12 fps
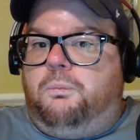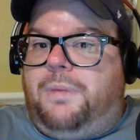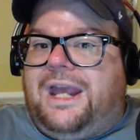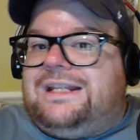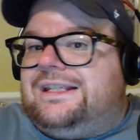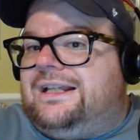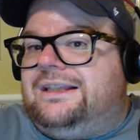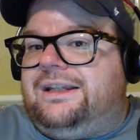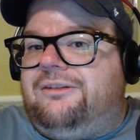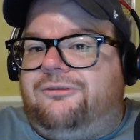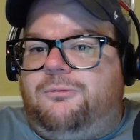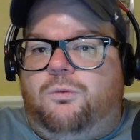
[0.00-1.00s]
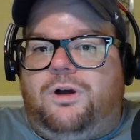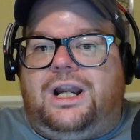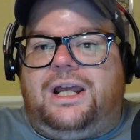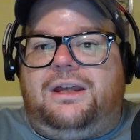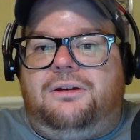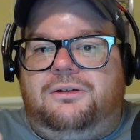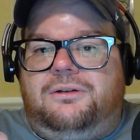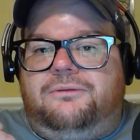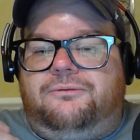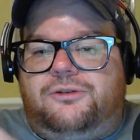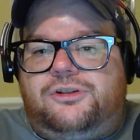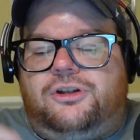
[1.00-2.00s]
Basically, from when I
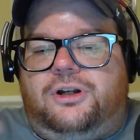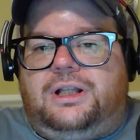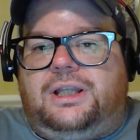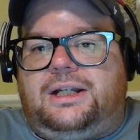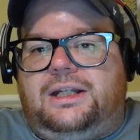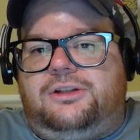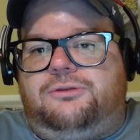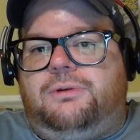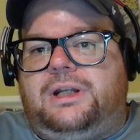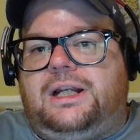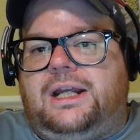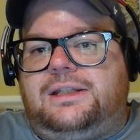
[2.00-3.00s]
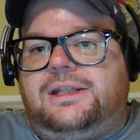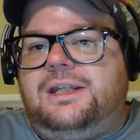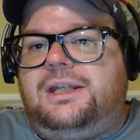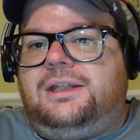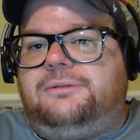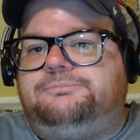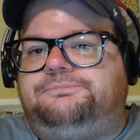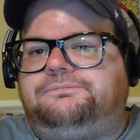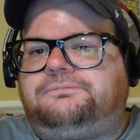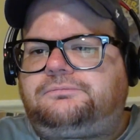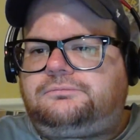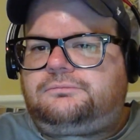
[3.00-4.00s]
first started collecting in 2019,
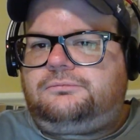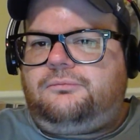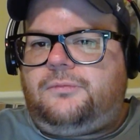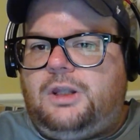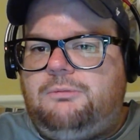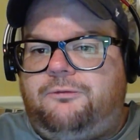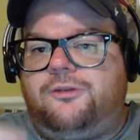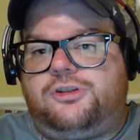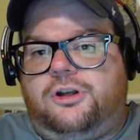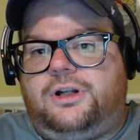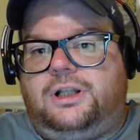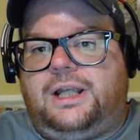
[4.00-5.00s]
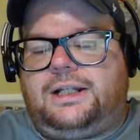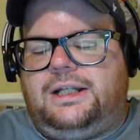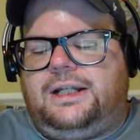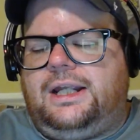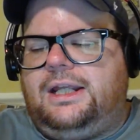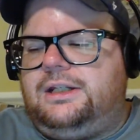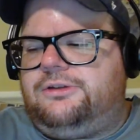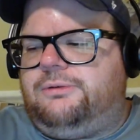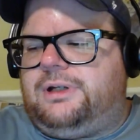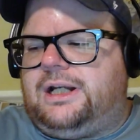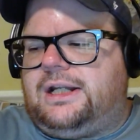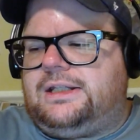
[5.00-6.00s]
first started collecting again in
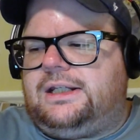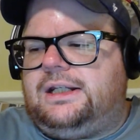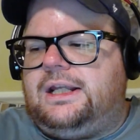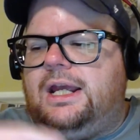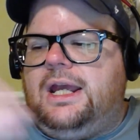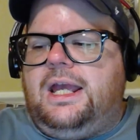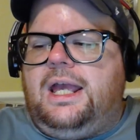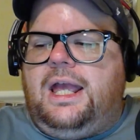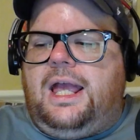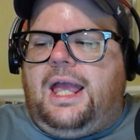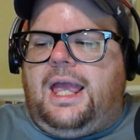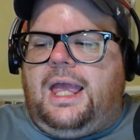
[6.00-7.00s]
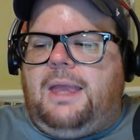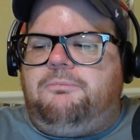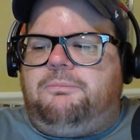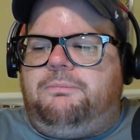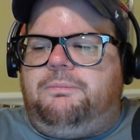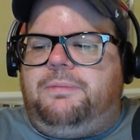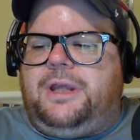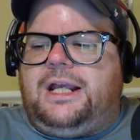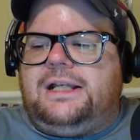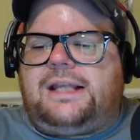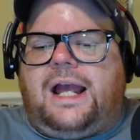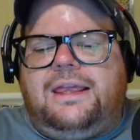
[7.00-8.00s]
2019,
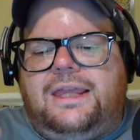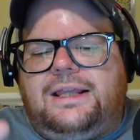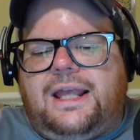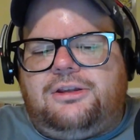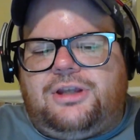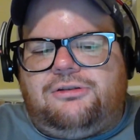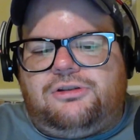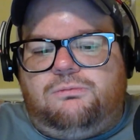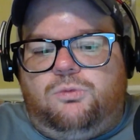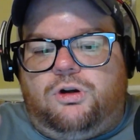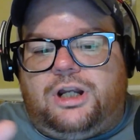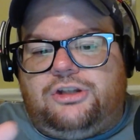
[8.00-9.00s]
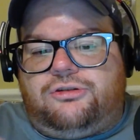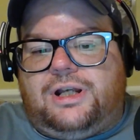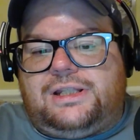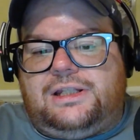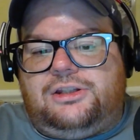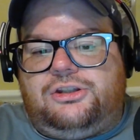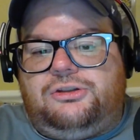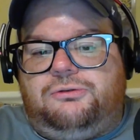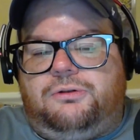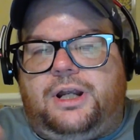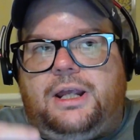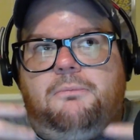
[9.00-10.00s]
because I think that tells a more interesting
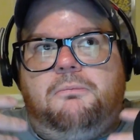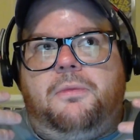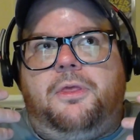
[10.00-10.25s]
story.